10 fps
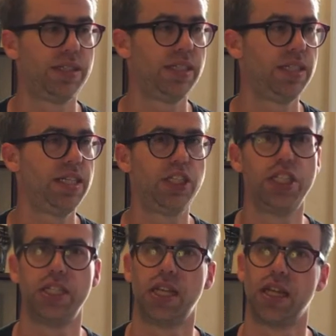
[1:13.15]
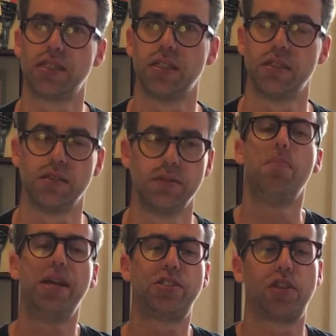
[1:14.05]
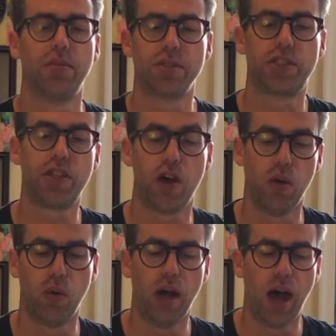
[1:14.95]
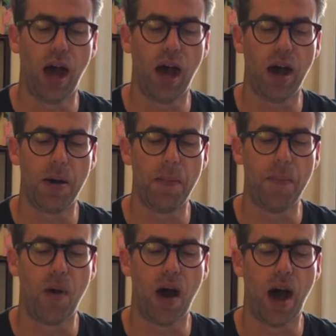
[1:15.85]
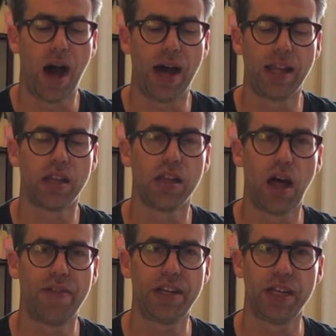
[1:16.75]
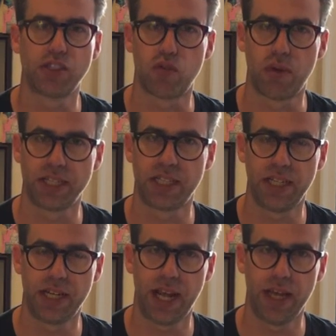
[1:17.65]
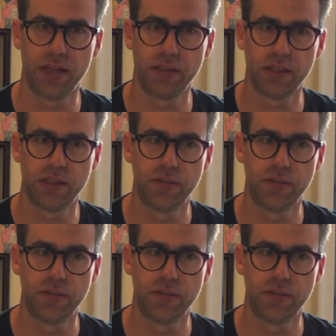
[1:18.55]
teaching lesson. Bass drums. So I love it as a resonant head.